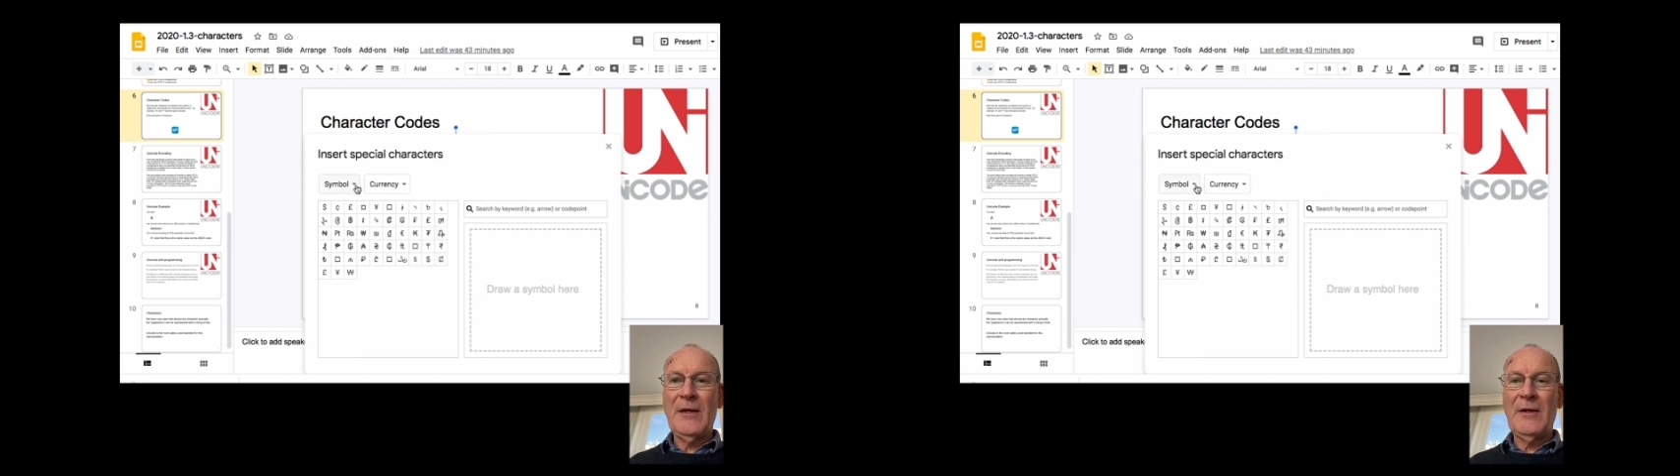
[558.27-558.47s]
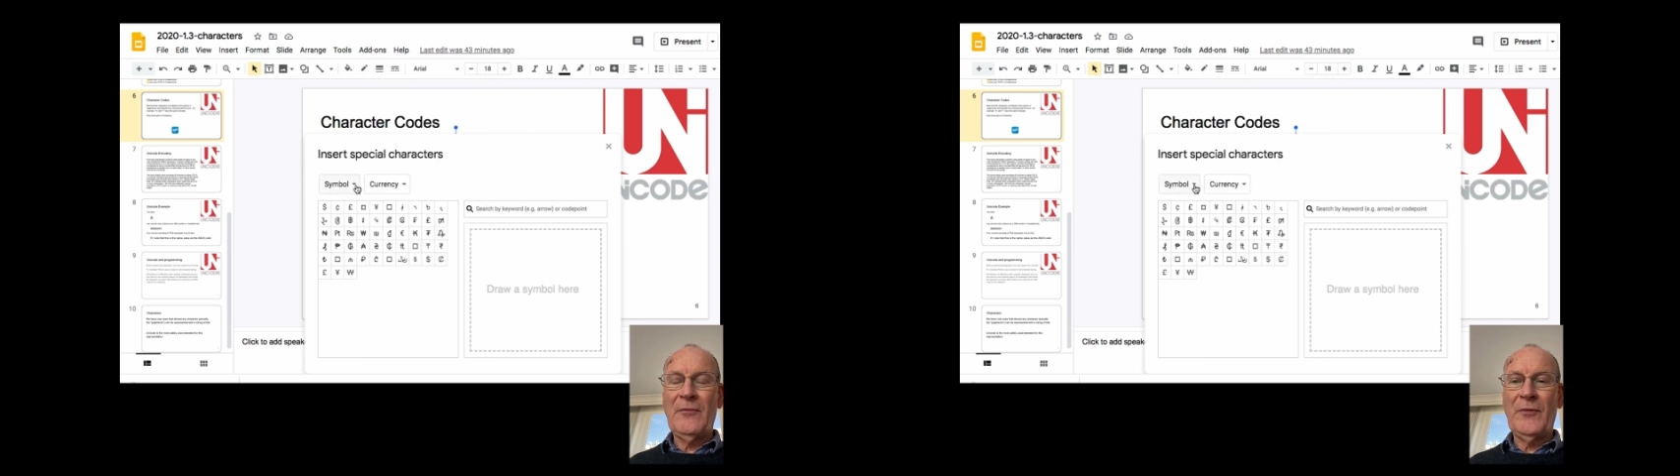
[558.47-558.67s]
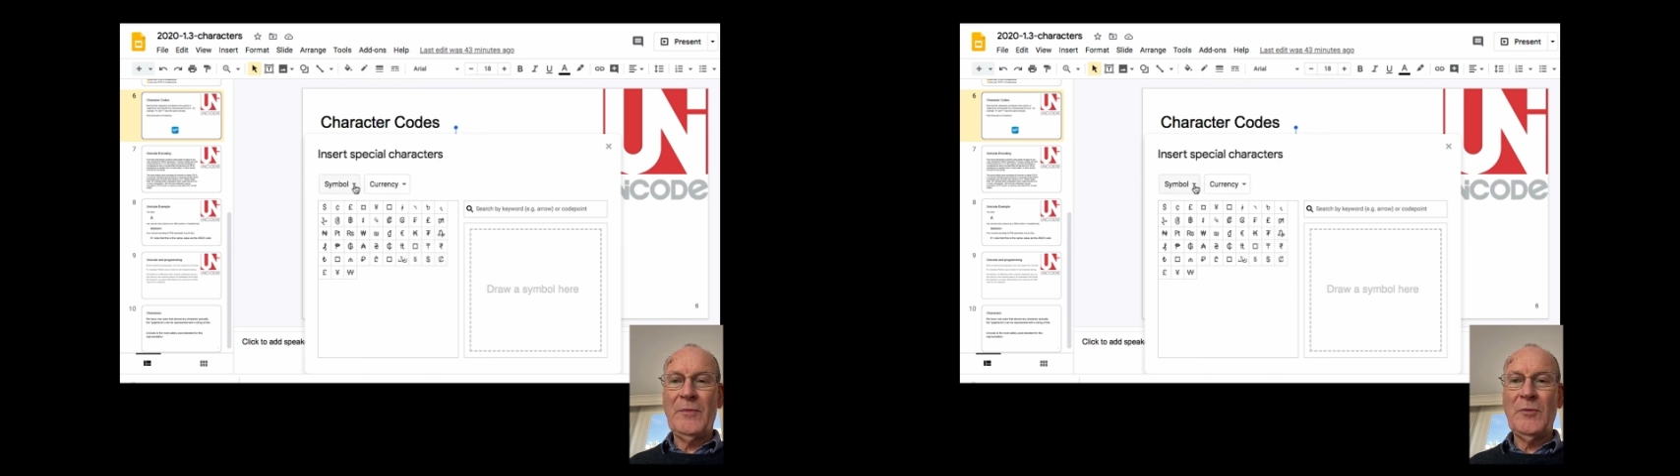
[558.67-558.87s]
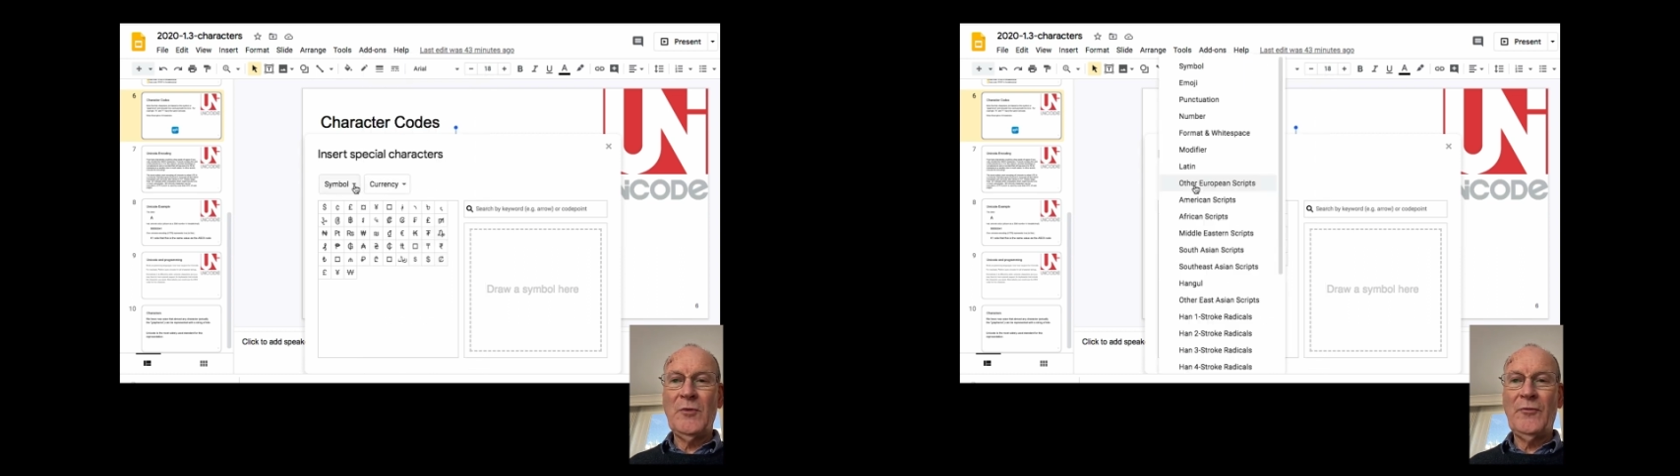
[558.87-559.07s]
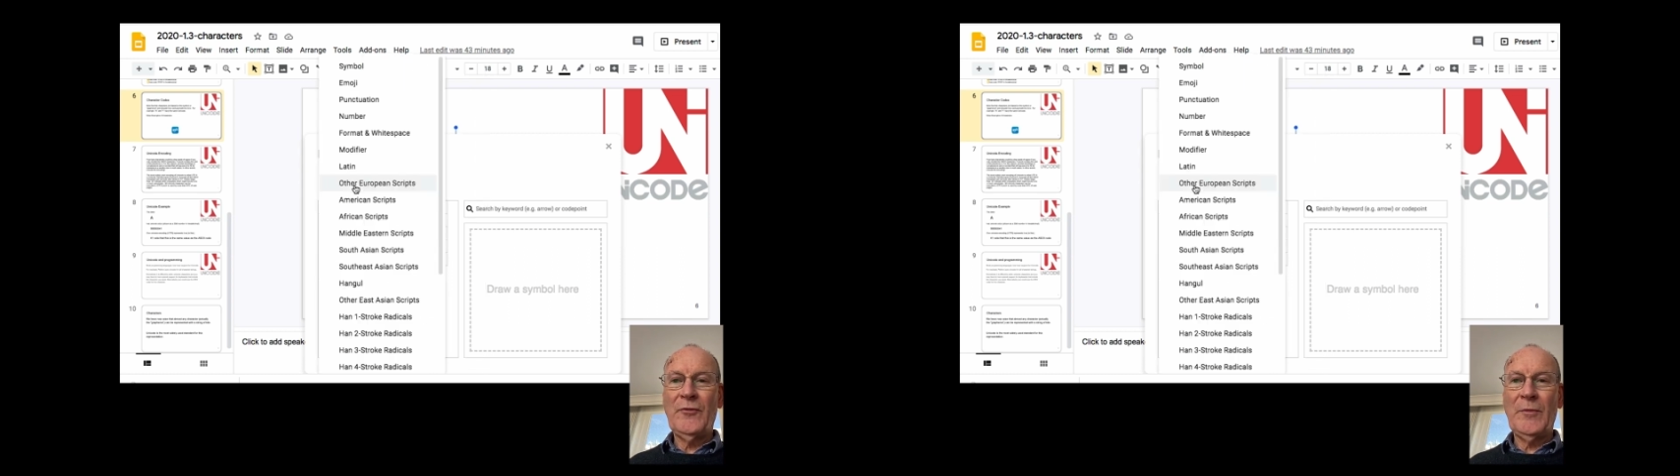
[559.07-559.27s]
If we
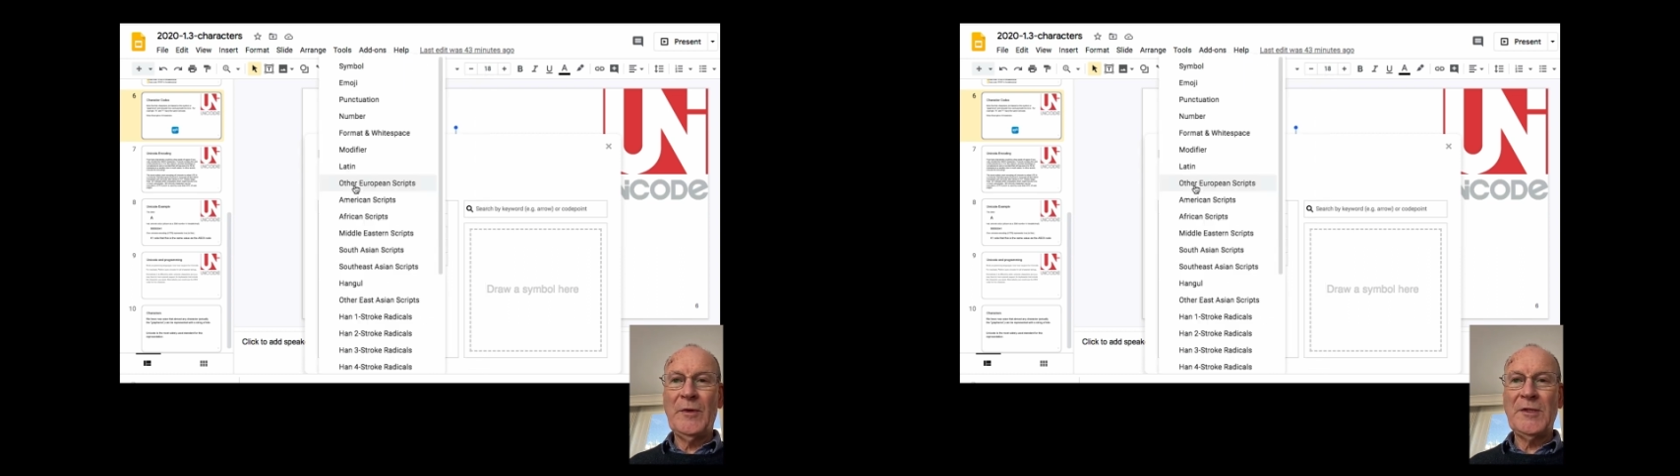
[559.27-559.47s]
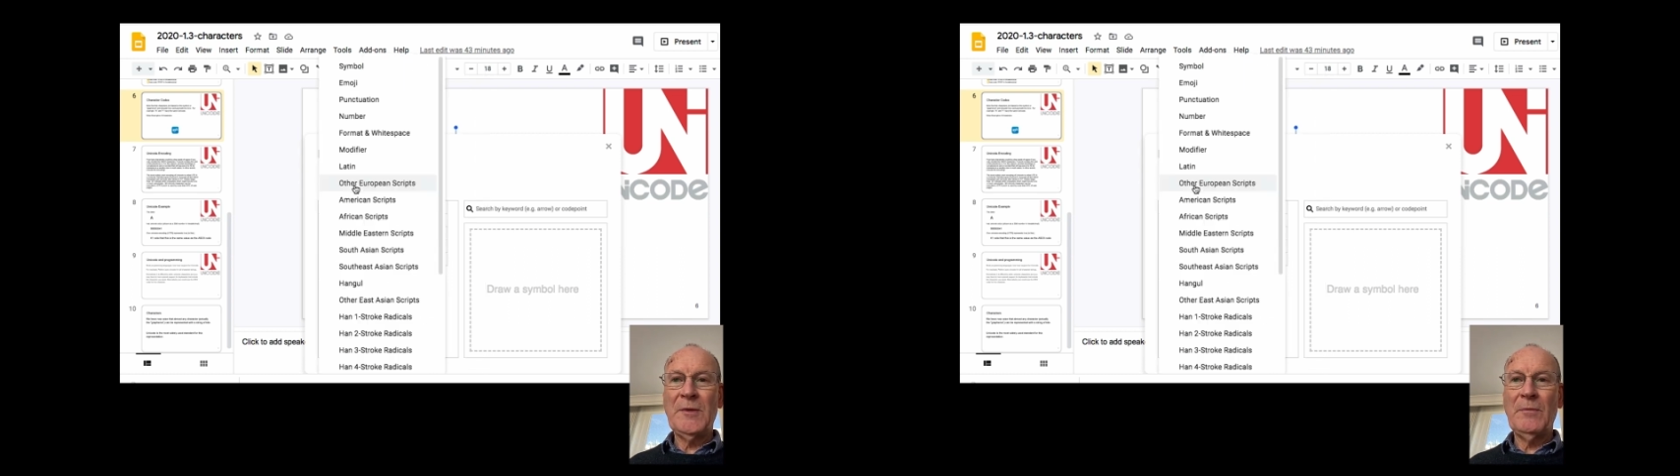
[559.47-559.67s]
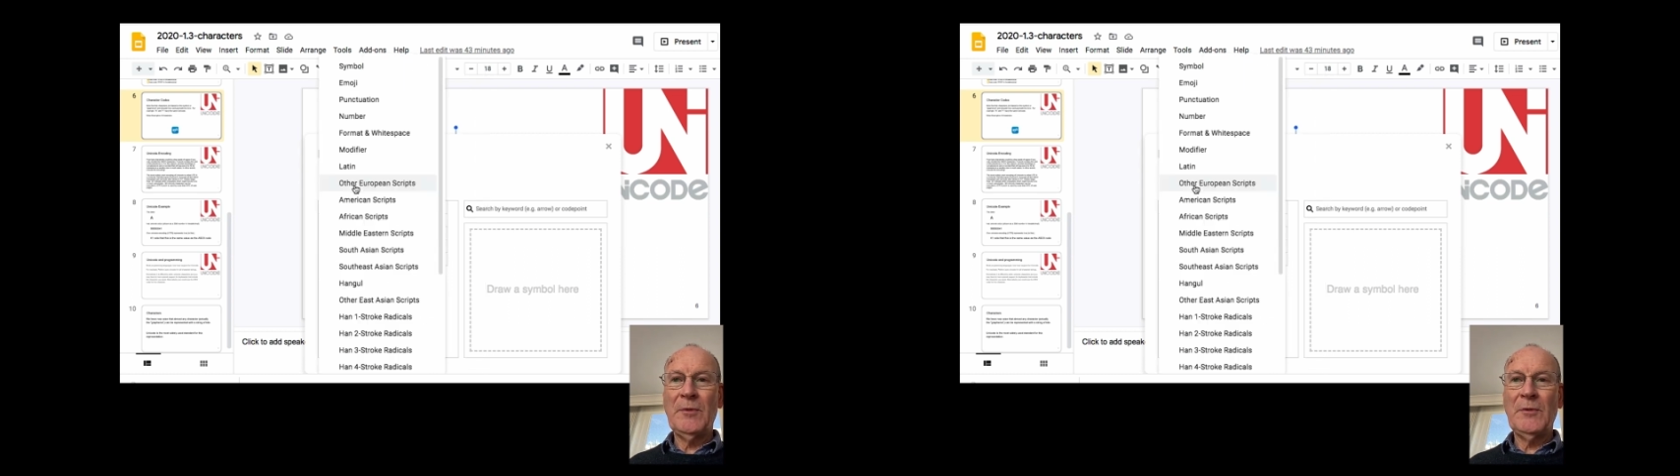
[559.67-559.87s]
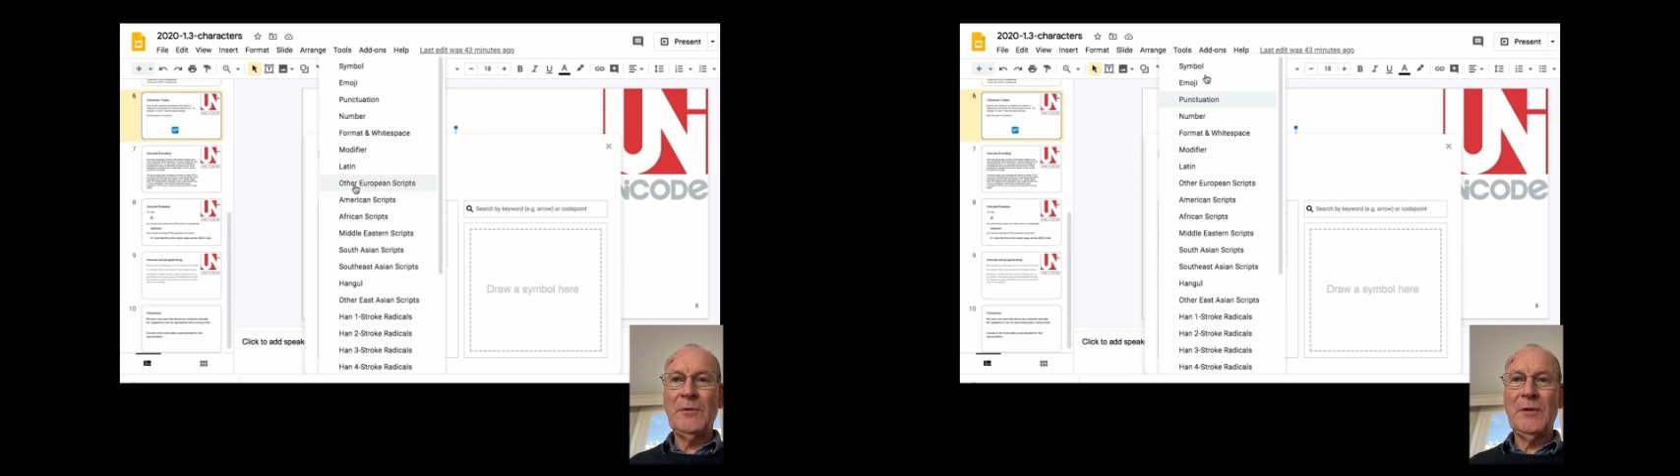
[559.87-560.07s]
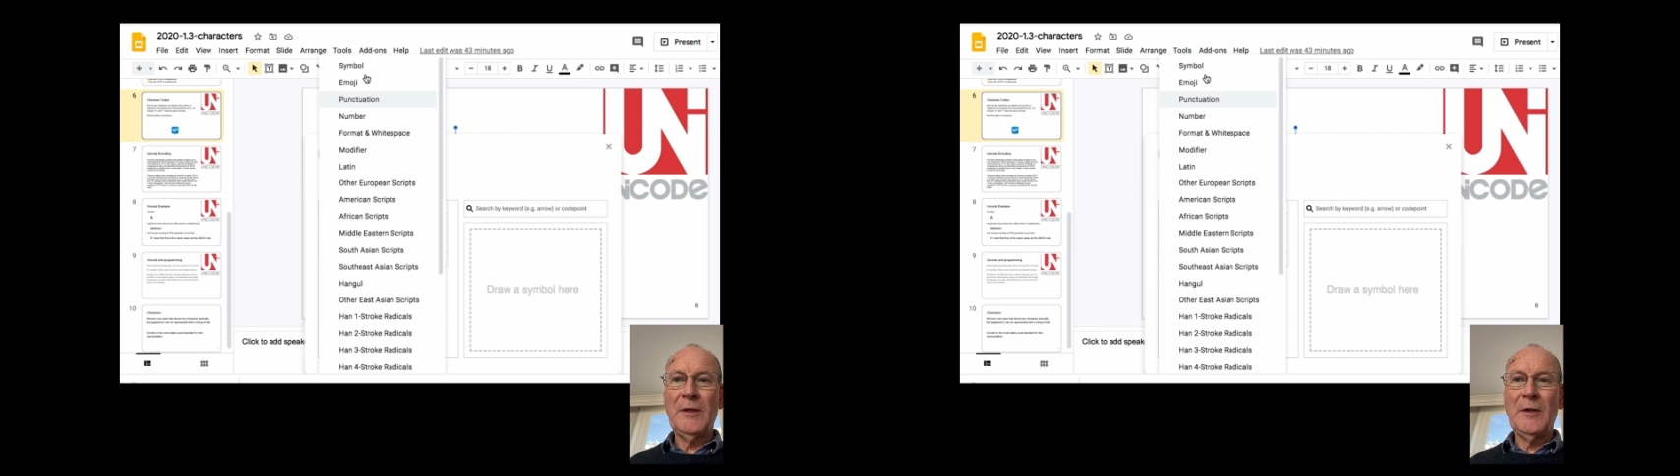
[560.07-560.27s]
move from the
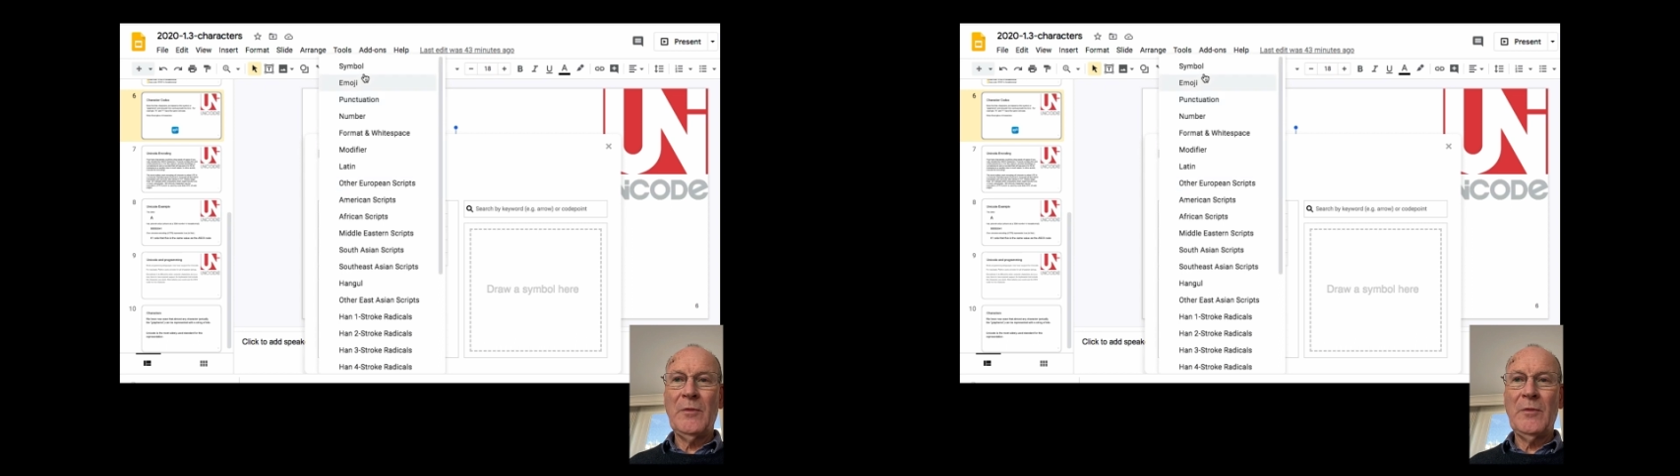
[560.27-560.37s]
symbol,